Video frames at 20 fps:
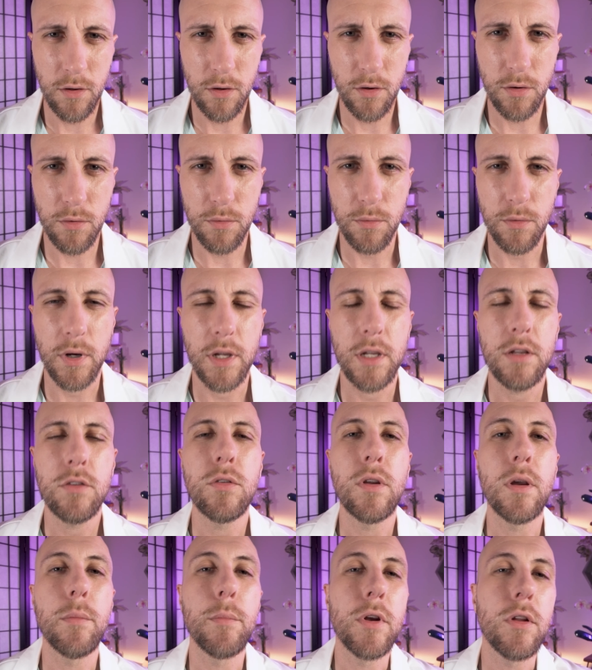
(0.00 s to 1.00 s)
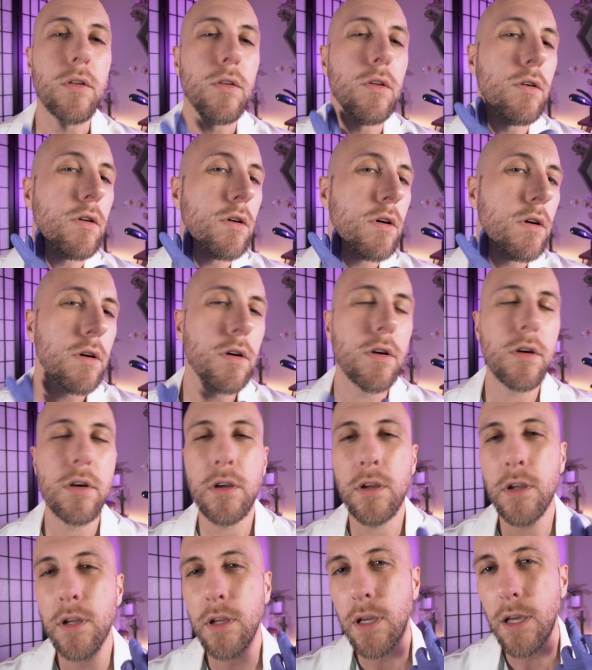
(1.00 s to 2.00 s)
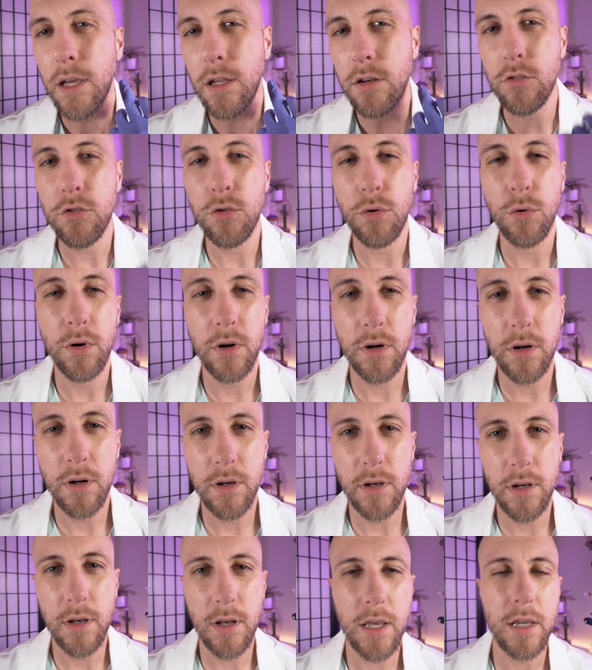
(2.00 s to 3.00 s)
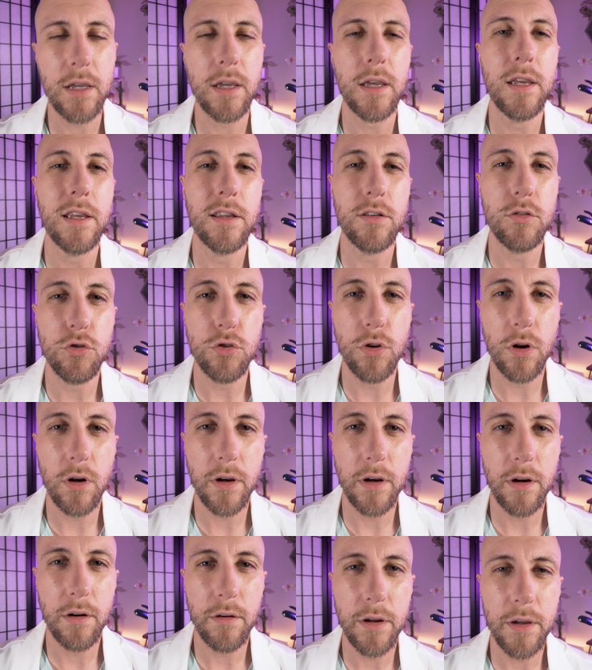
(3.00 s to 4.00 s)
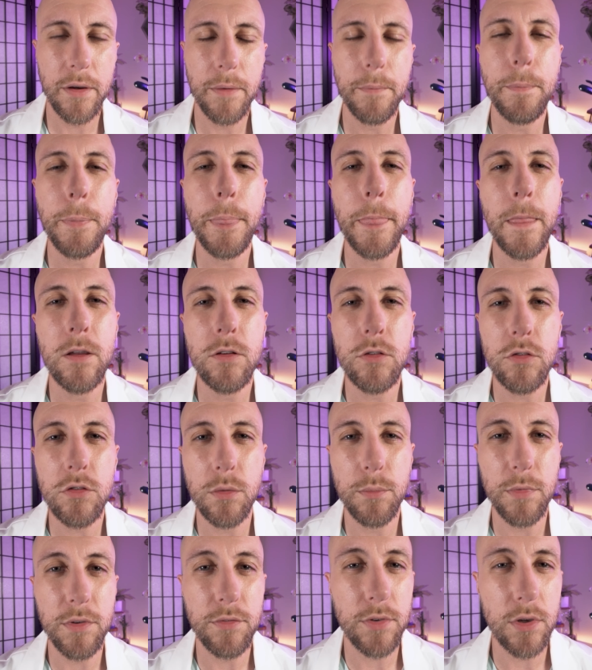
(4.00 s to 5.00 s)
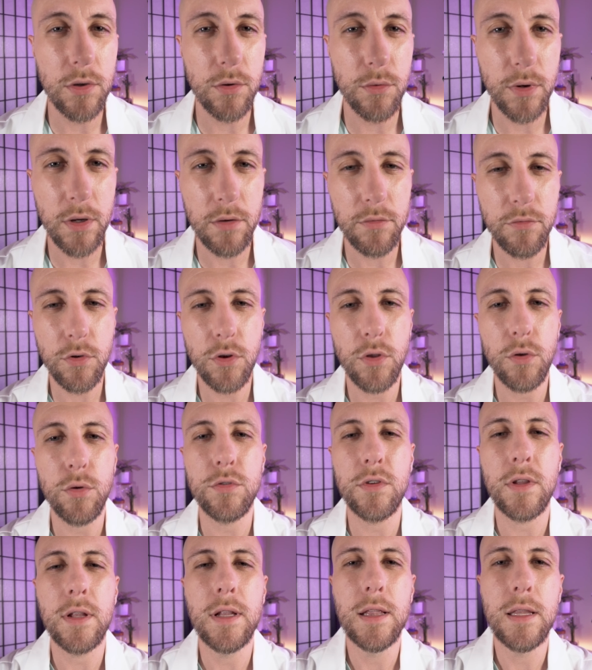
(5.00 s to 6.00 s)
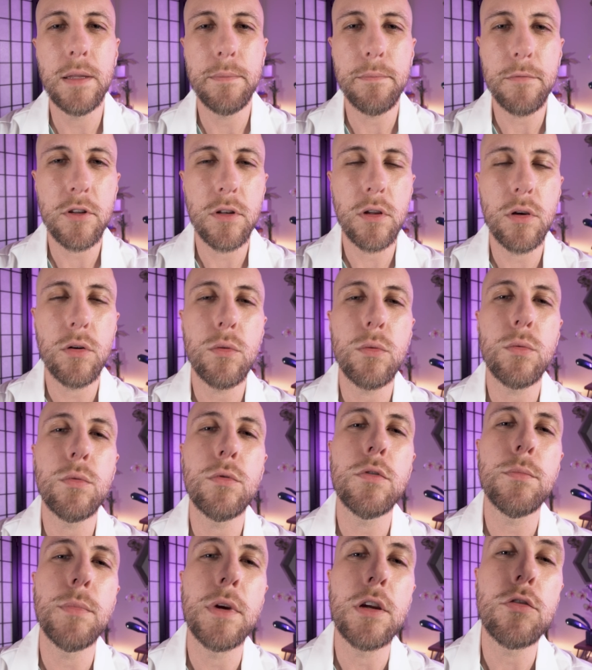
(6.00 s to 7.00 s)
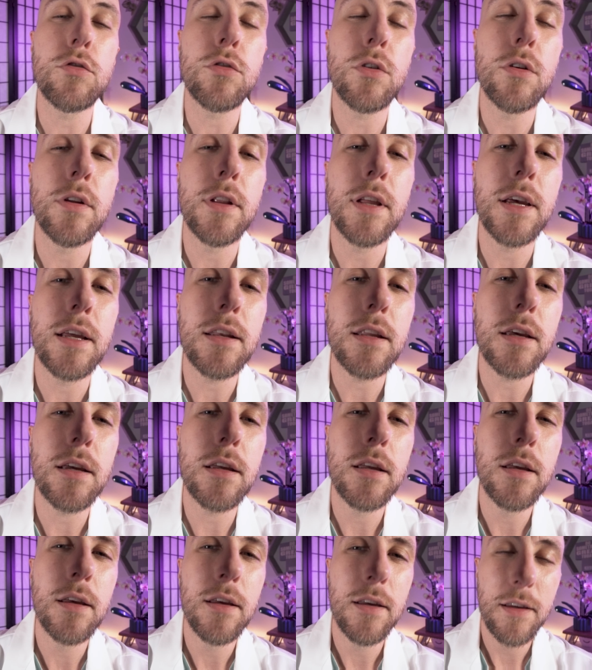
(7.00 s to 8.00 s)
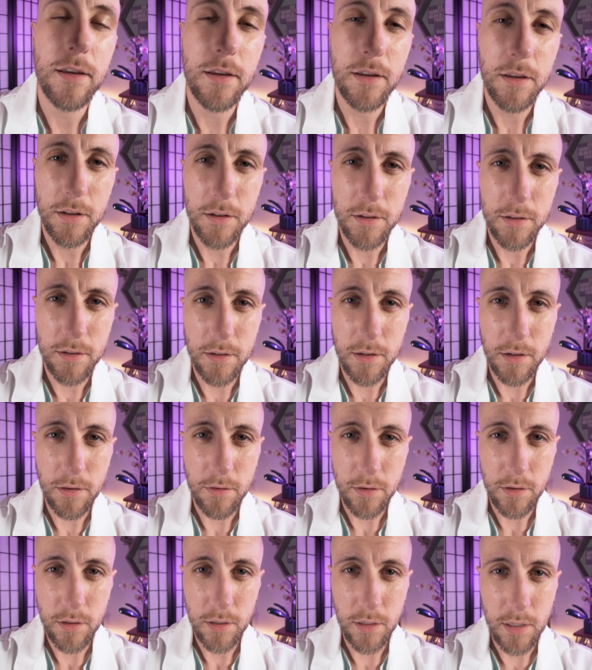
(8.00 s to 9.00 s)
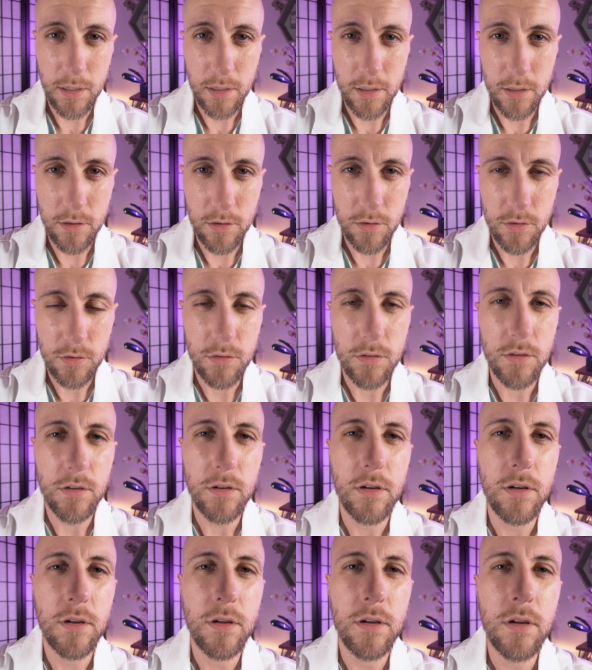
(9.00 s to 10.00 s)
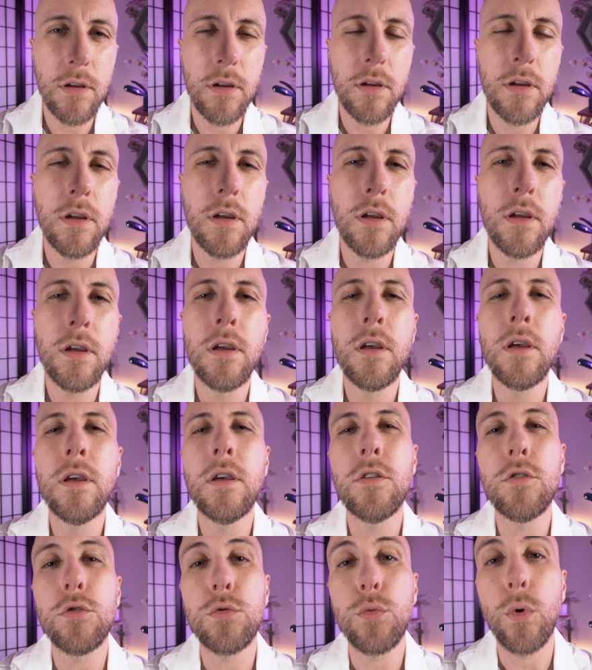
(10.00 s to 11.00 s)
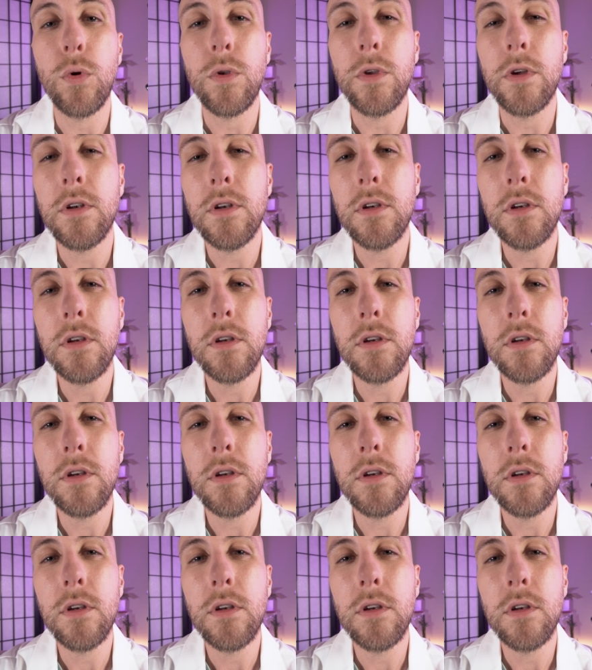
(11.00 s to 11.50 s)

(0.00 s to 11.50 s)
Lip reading: All right, so I'm going to look at your neck and jaw area. I'm just going to be feeling around for those lymph nodes, make sure that nothing is swollen.